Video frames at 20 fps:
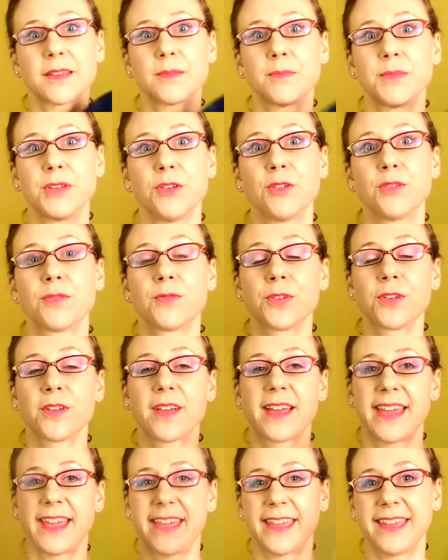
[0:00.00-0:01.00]
Beautiful
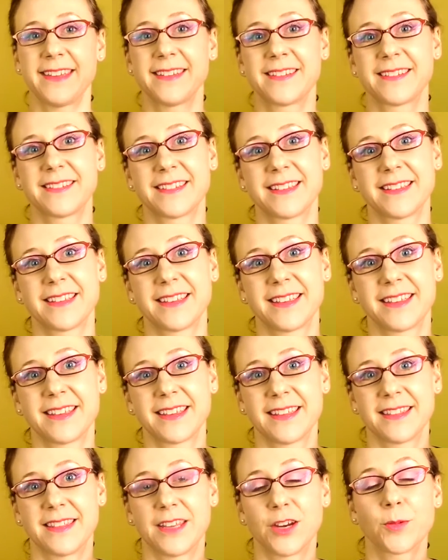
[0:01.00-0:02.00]
A.
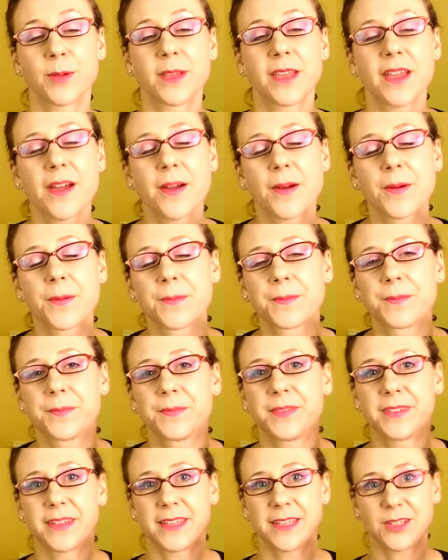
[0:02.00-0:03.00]
There we go,
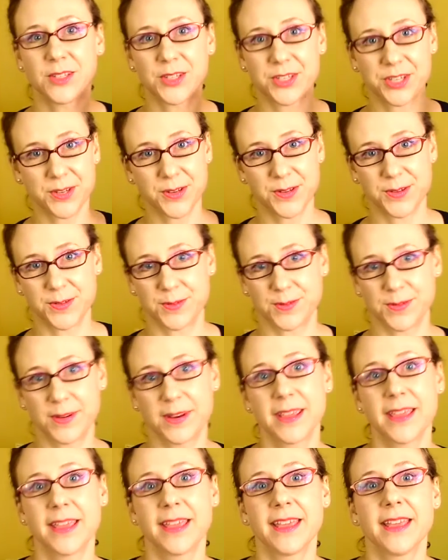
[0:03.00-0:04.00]
in tune.
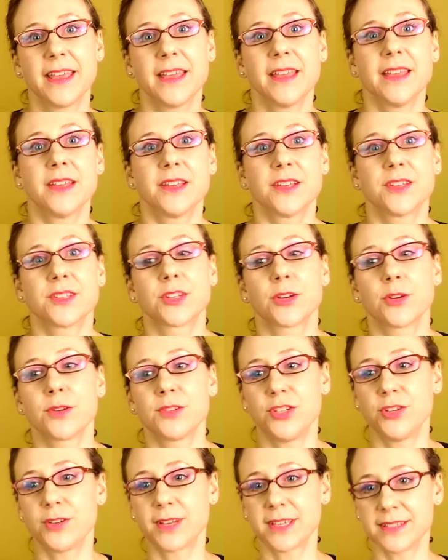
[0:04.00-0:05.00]
So
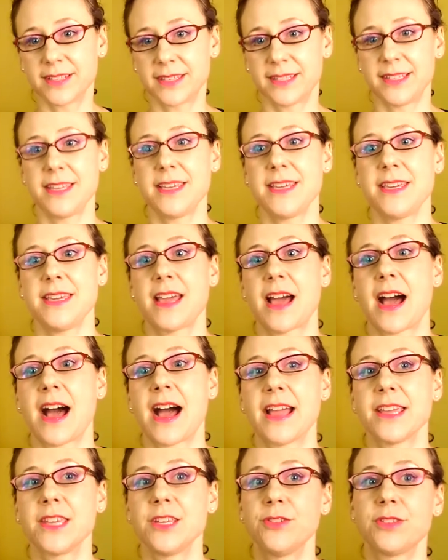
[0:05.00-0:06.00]
as you can see,
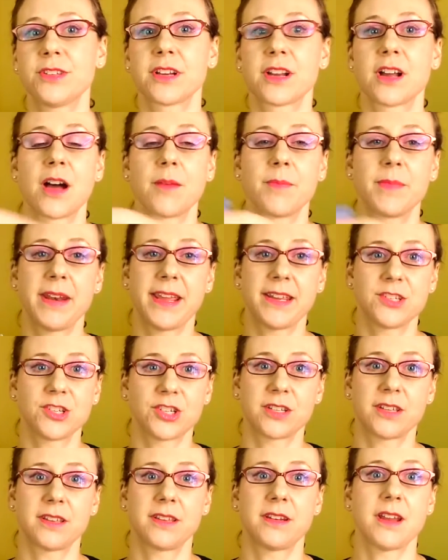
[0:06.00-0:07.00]
I used a
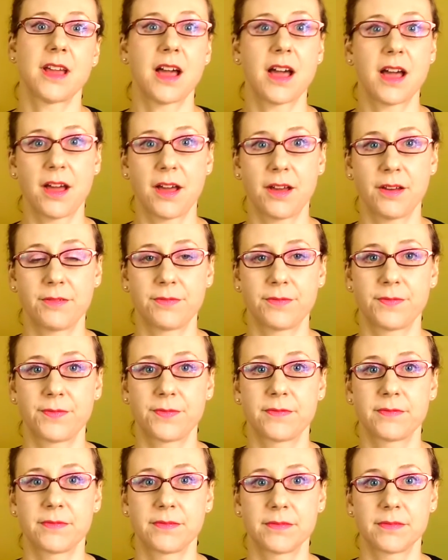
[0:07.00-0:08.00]
combination of
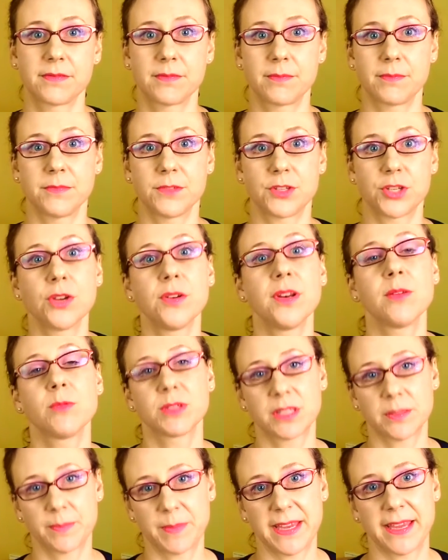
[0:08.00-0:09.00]
tuning with
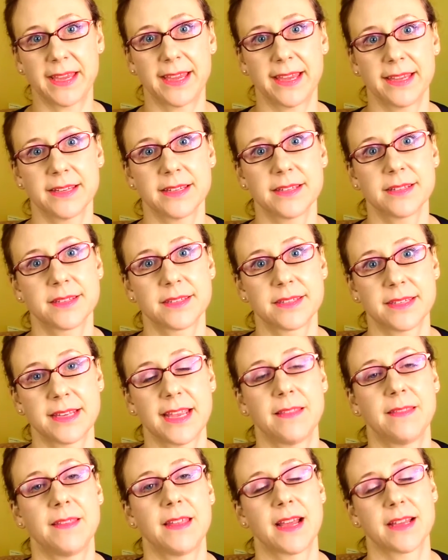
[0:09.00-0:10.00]
the pegs
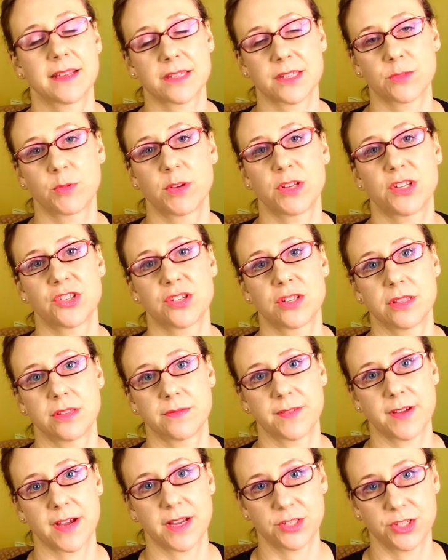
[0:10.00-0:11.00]
and then I switched to the
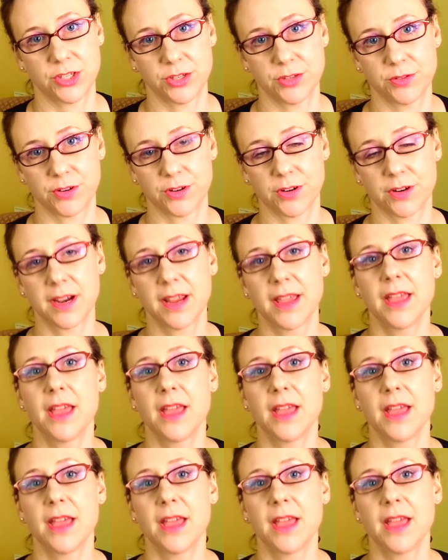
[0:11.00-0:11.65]
fine tuner.